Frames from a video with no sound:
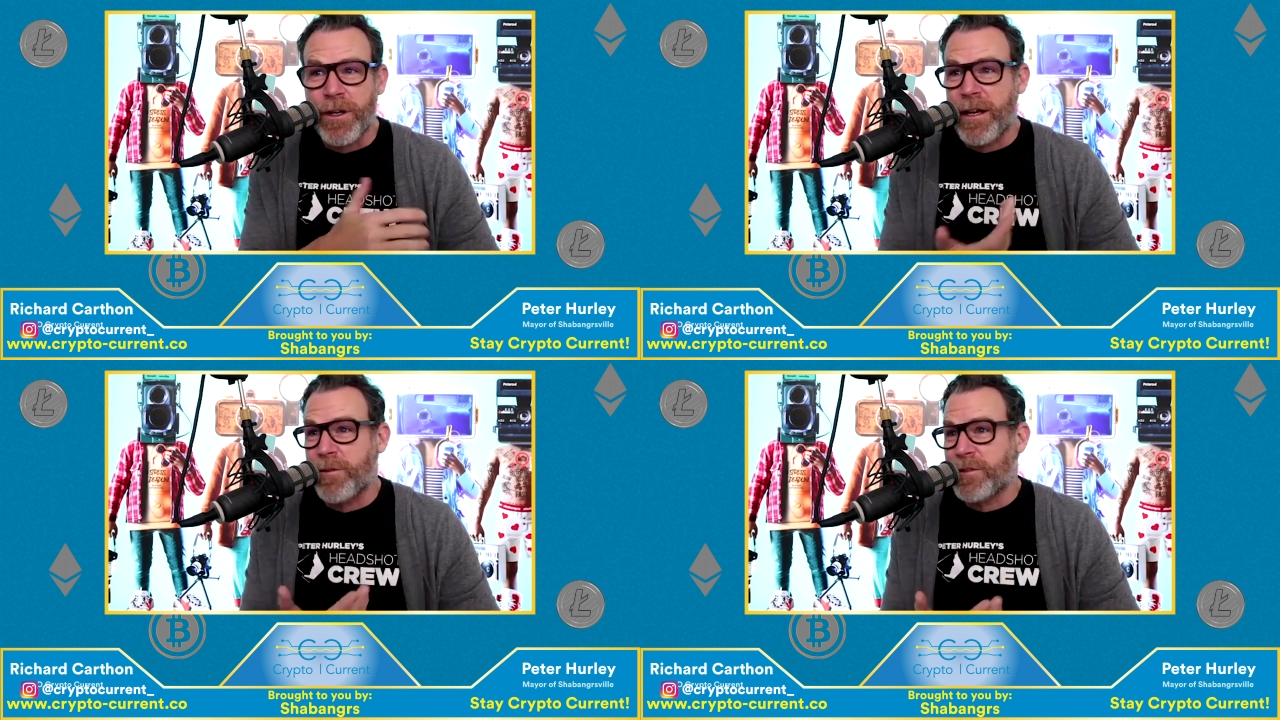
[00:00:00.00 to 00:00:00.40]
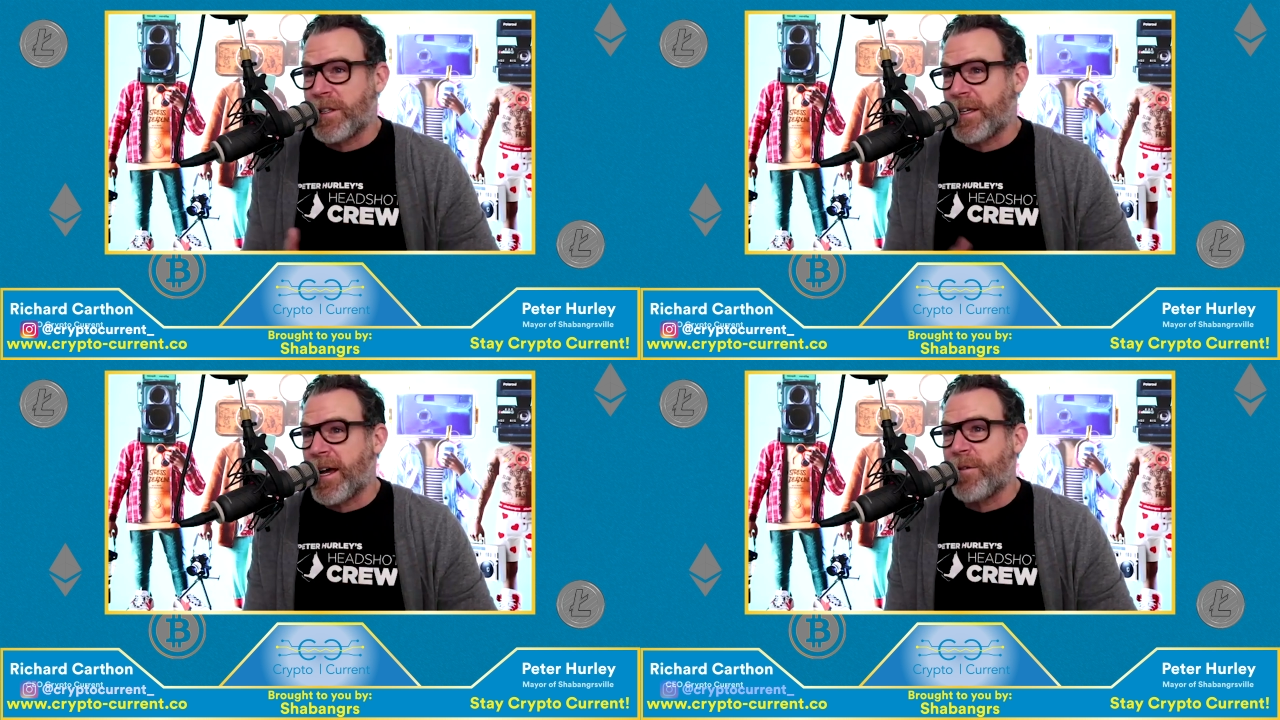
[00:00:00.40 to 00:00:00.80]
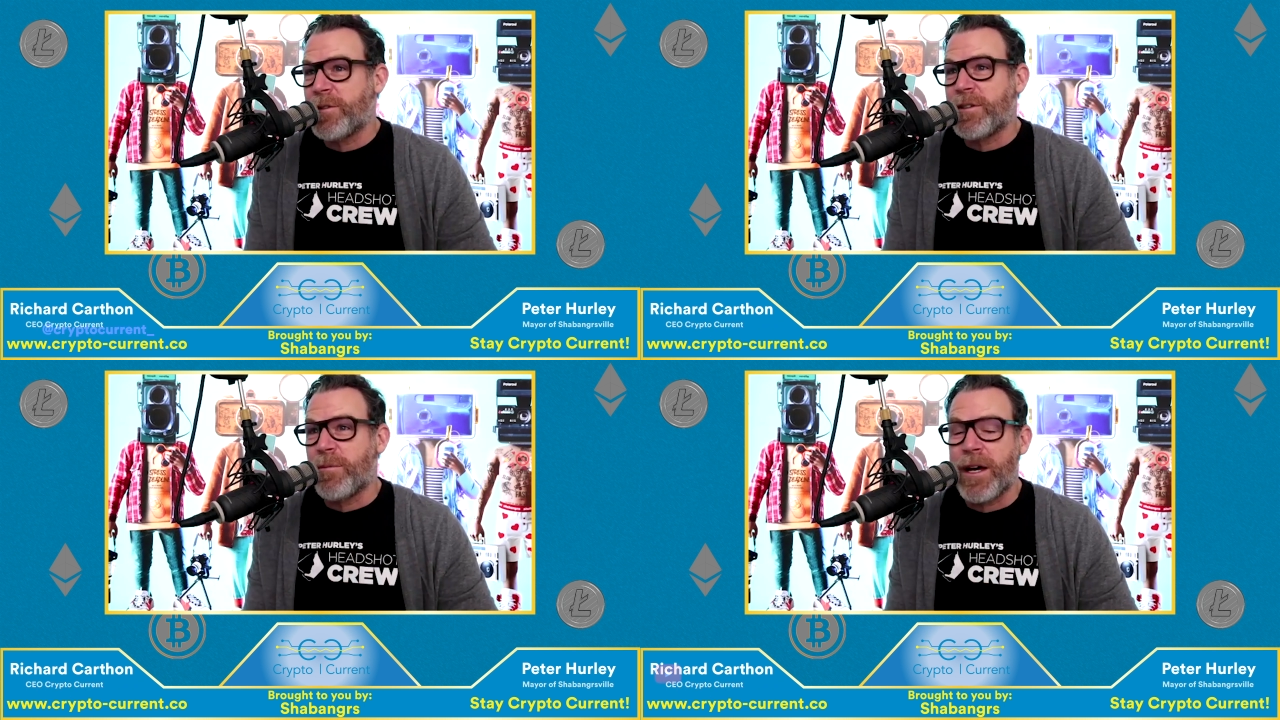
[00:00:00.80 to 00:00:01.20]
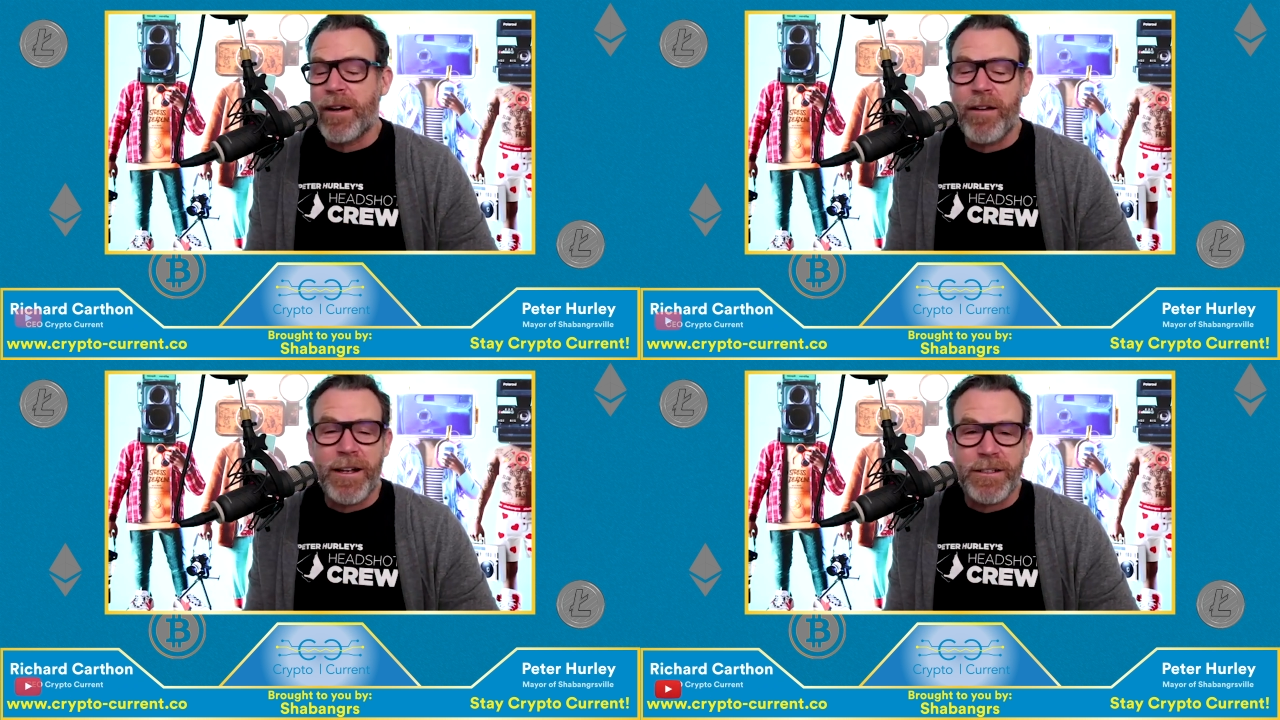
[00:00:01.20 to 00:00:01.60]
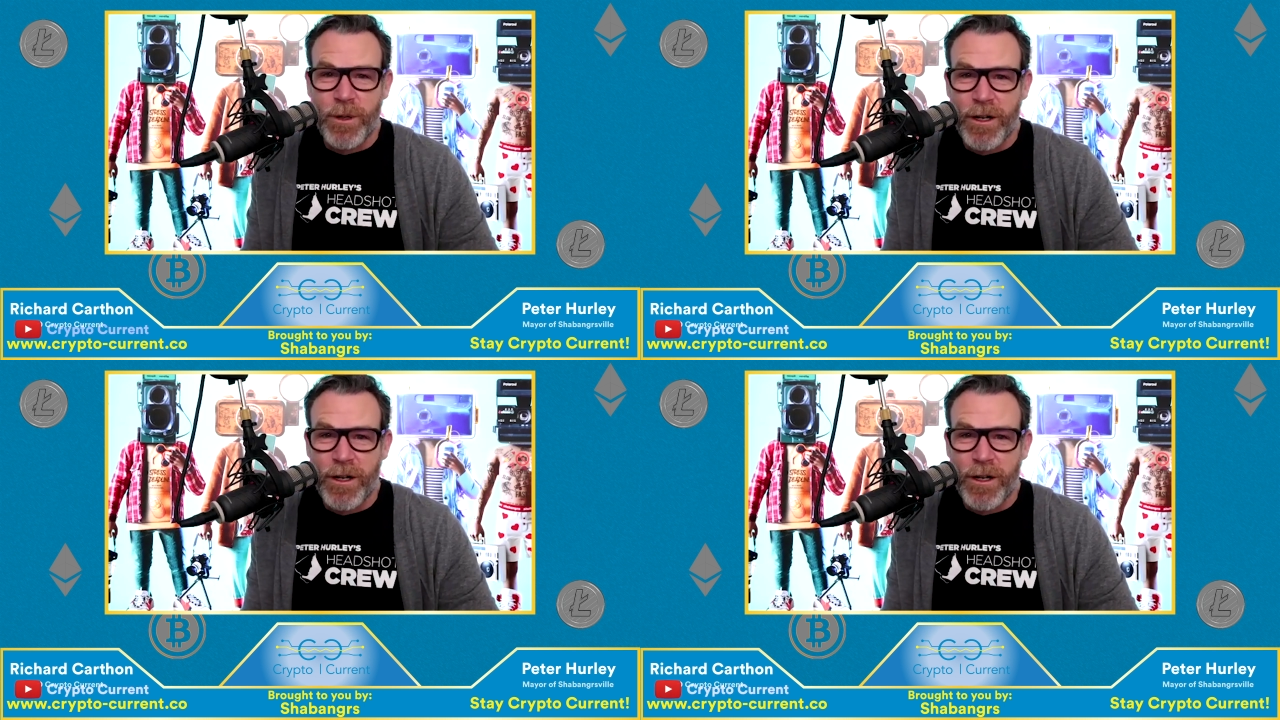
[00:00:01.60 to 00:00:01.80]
And I was the model, actor,